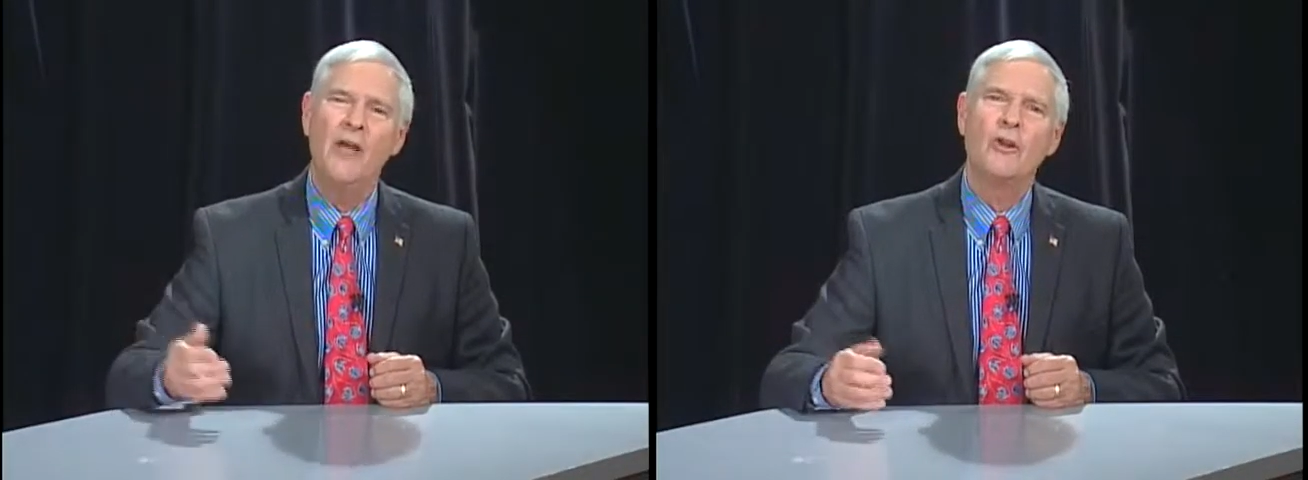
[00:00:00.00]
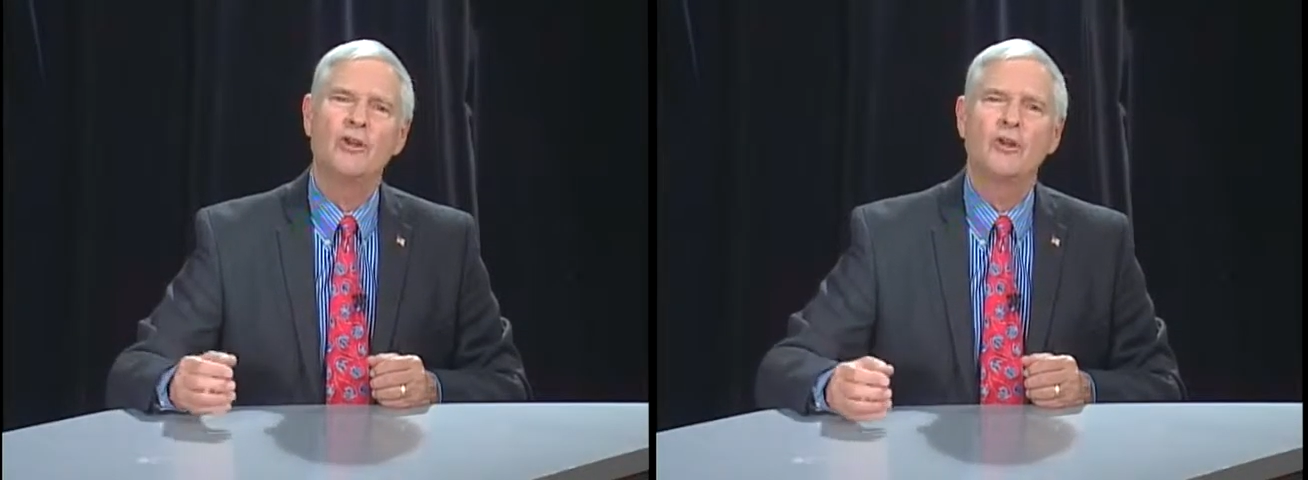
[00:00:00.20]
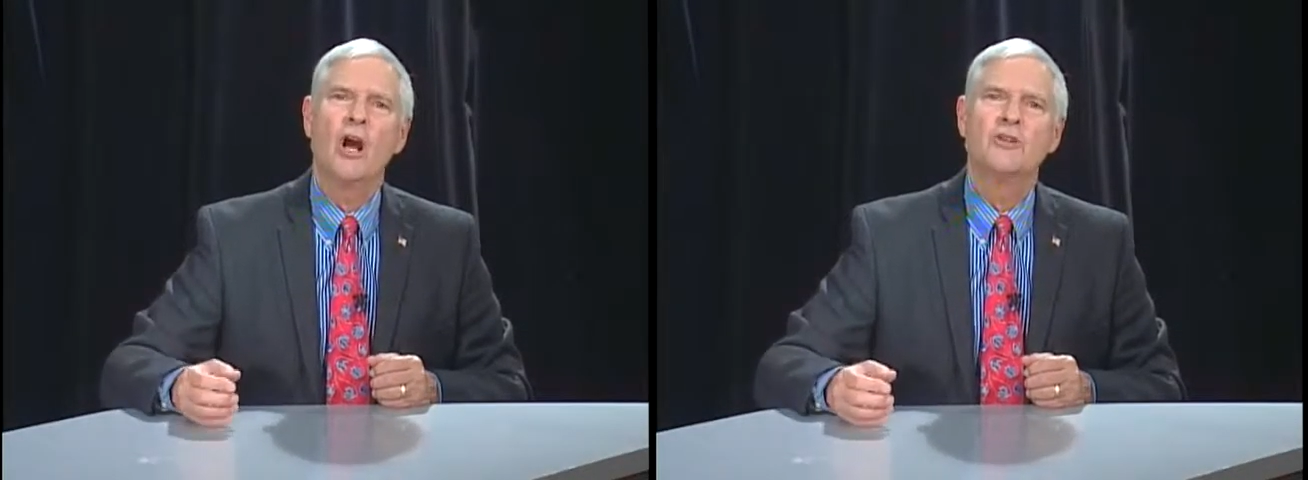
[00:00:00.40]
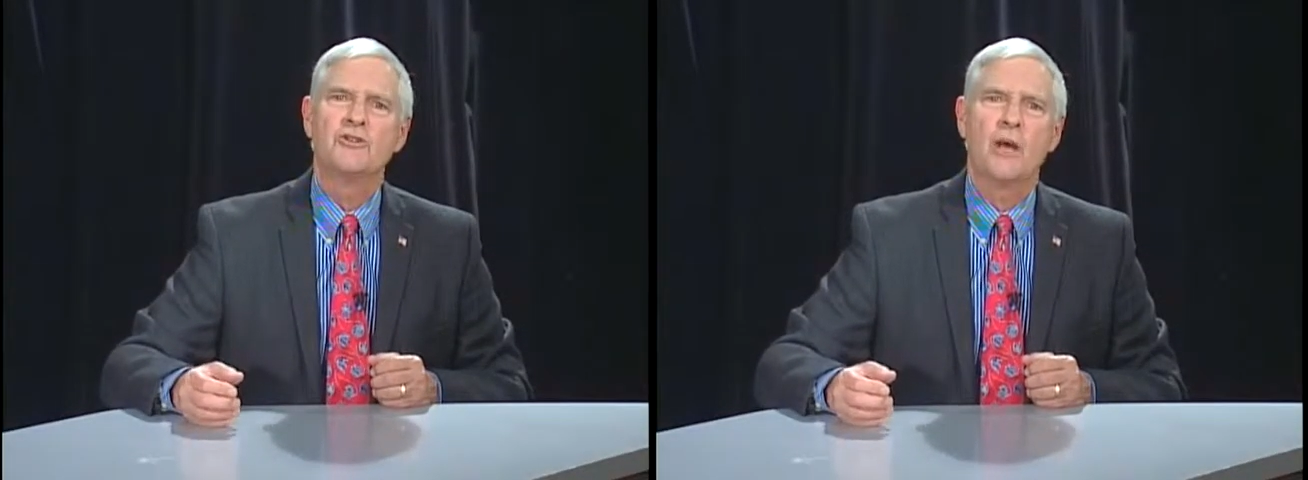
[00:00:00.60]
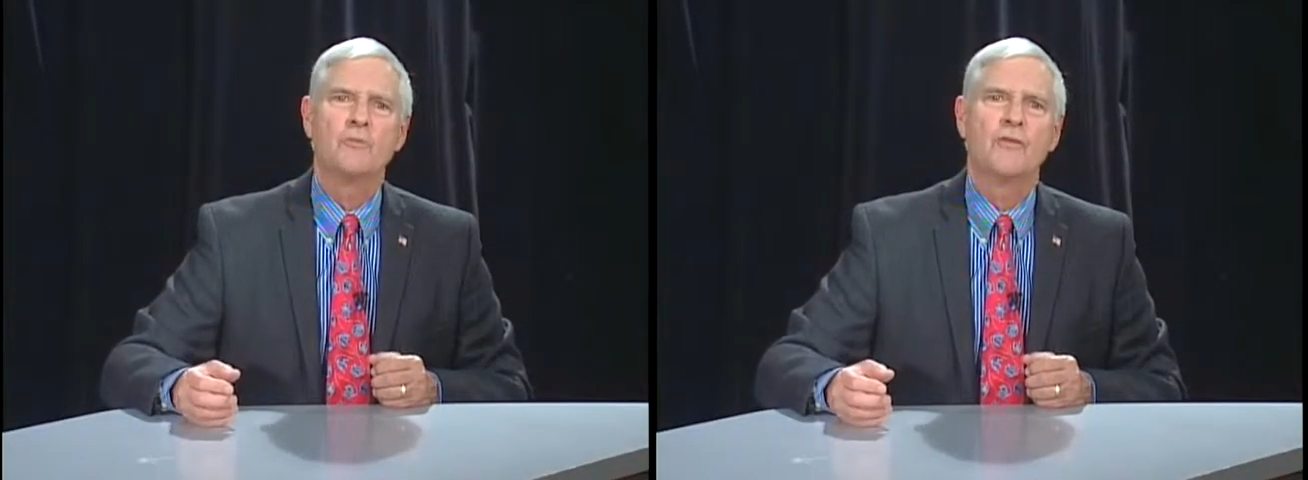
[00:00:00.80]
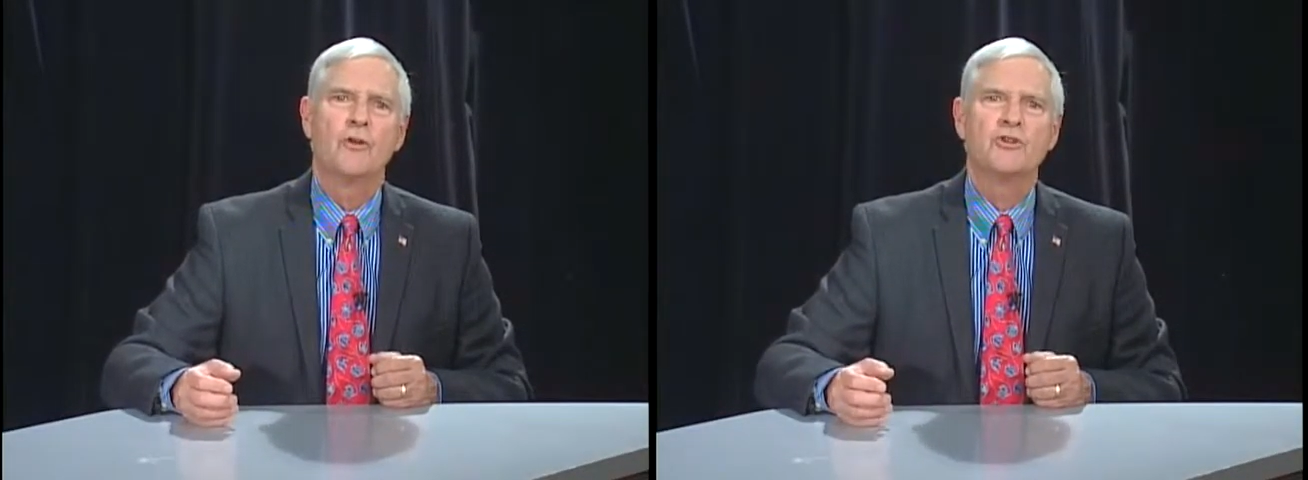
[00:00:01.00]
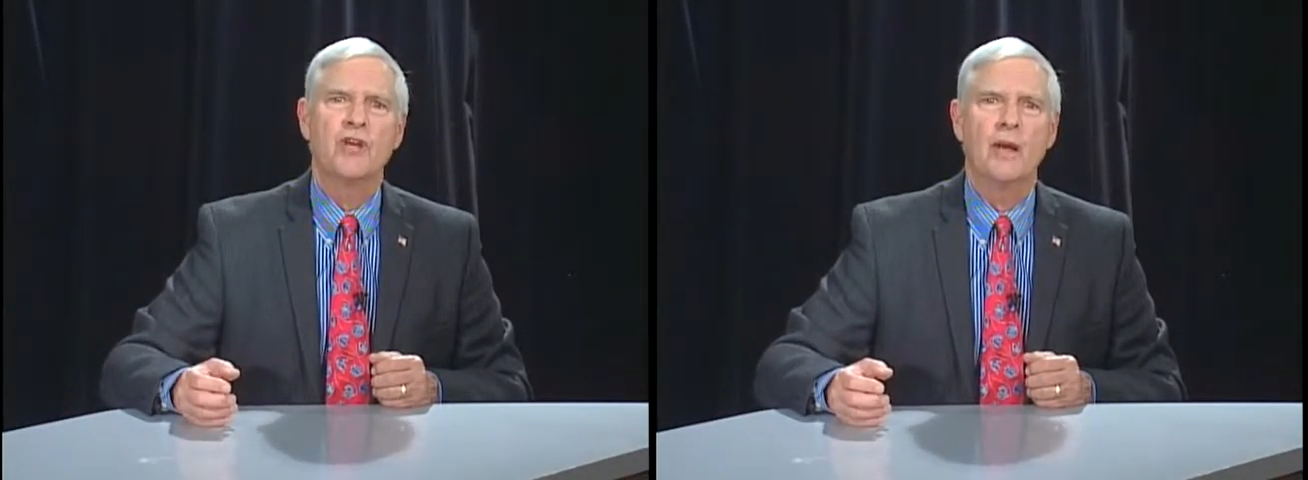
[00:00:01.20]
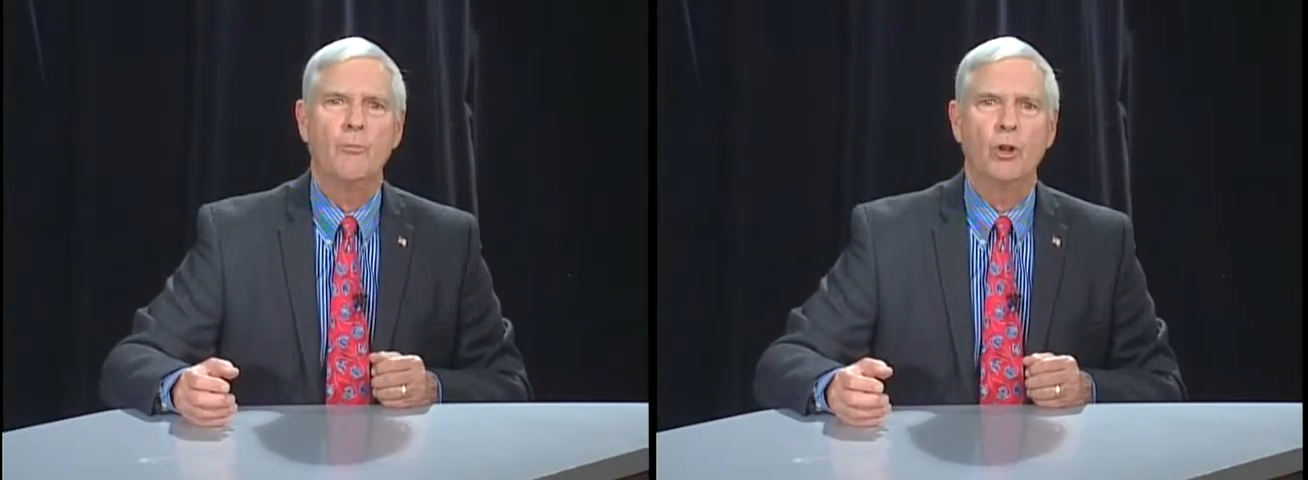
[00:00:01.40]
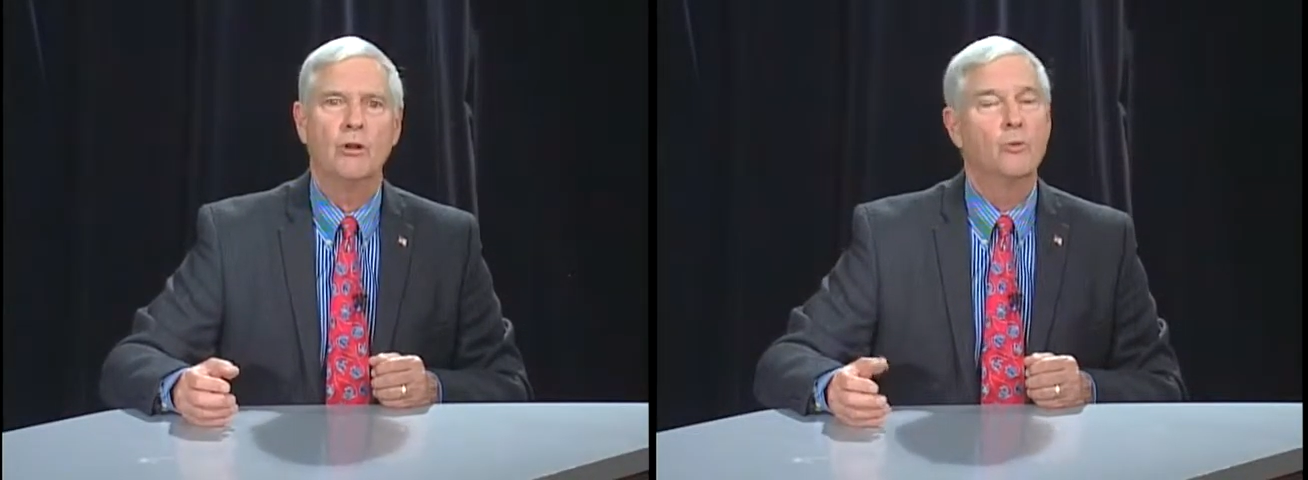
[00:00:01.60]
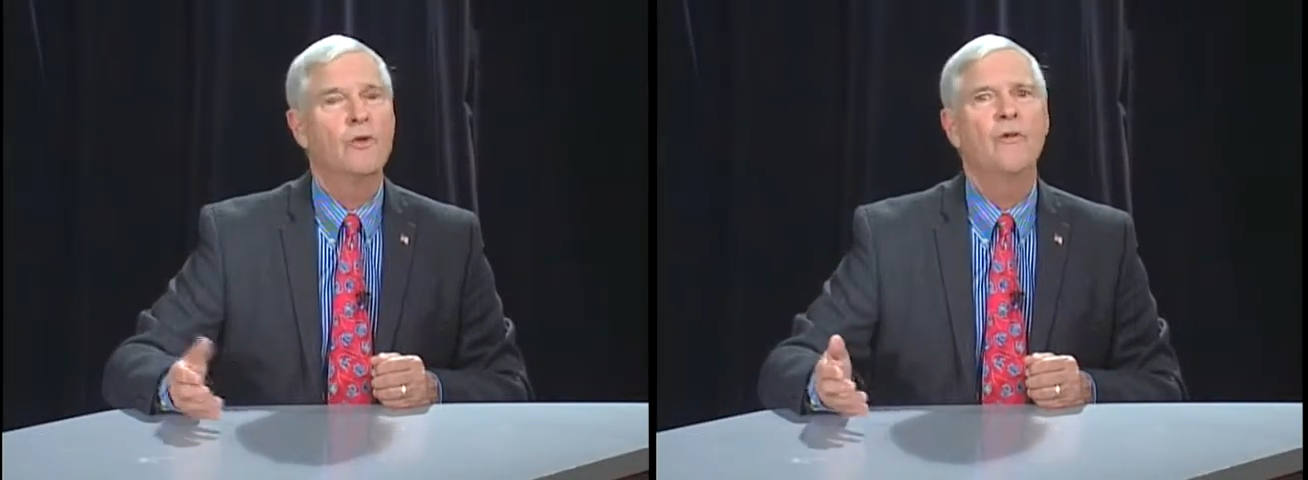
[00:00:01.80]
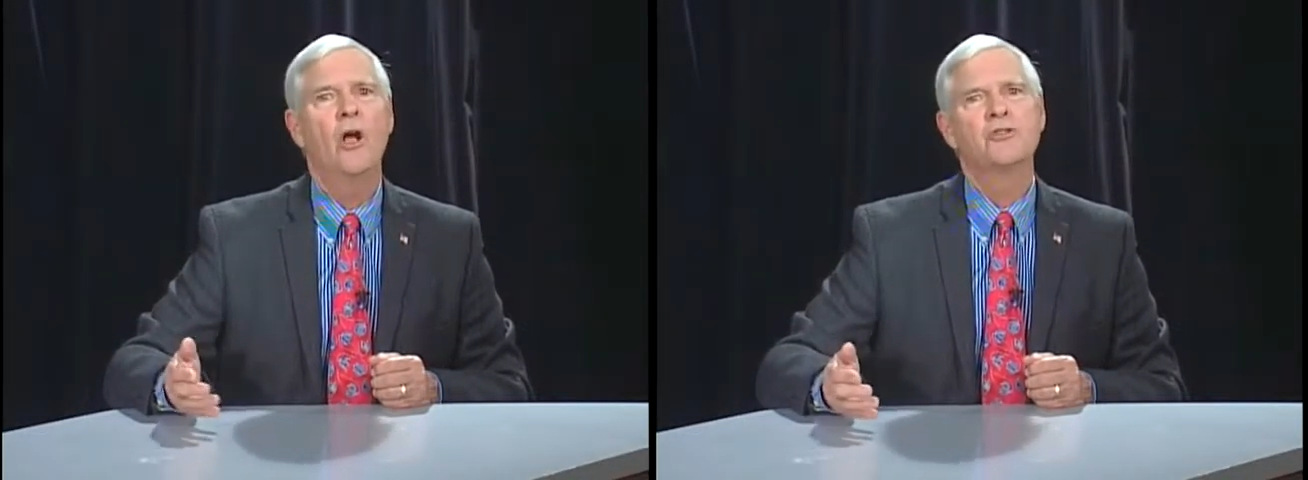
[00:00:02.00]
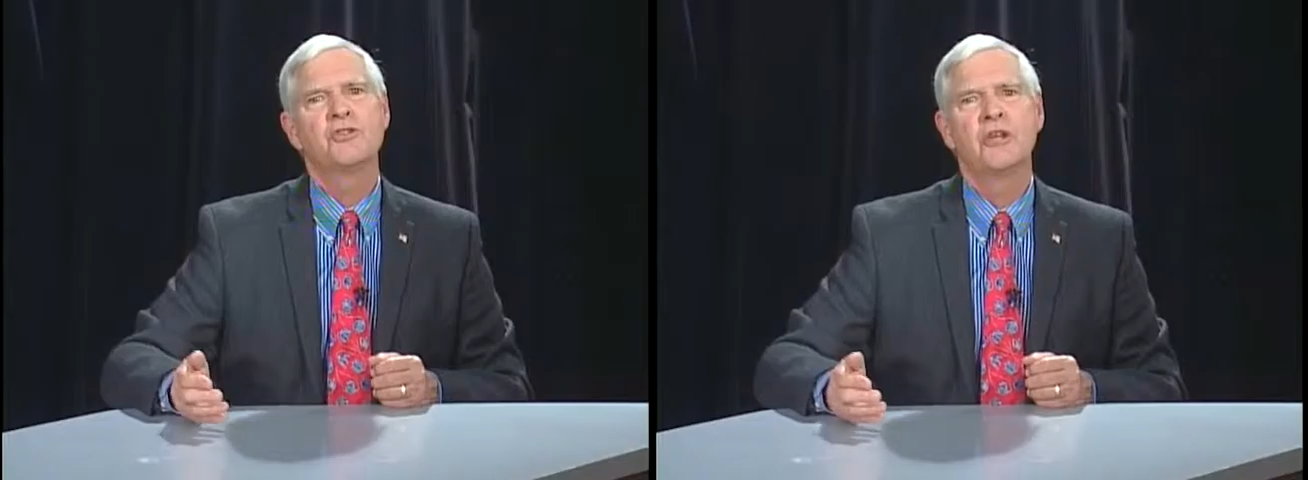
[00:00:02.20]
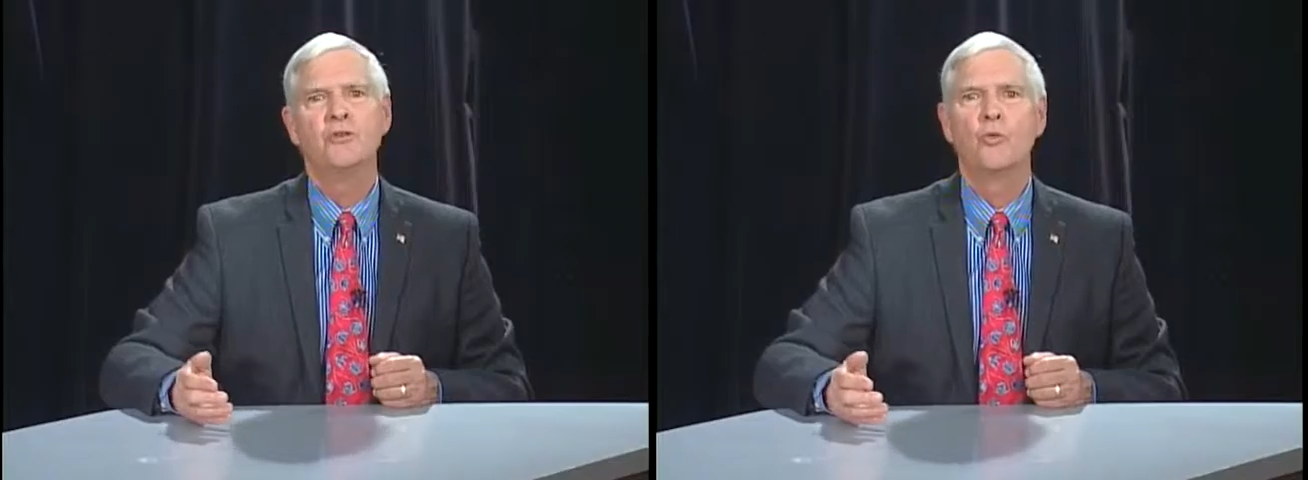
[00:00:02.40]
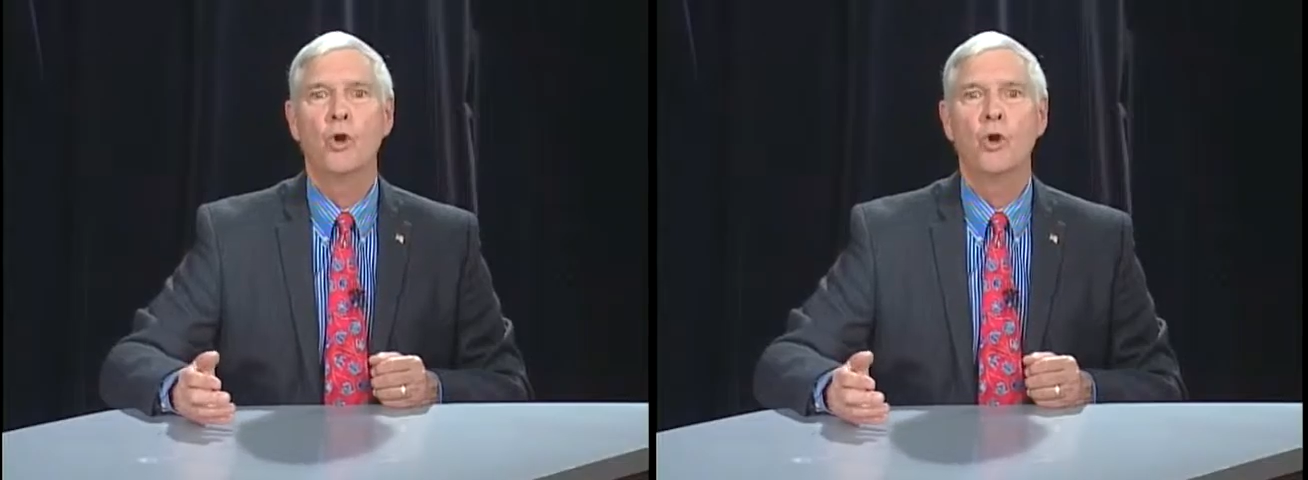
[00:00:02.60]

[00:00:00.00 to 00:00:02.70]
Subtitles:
Other concepts, for example, we've all seen the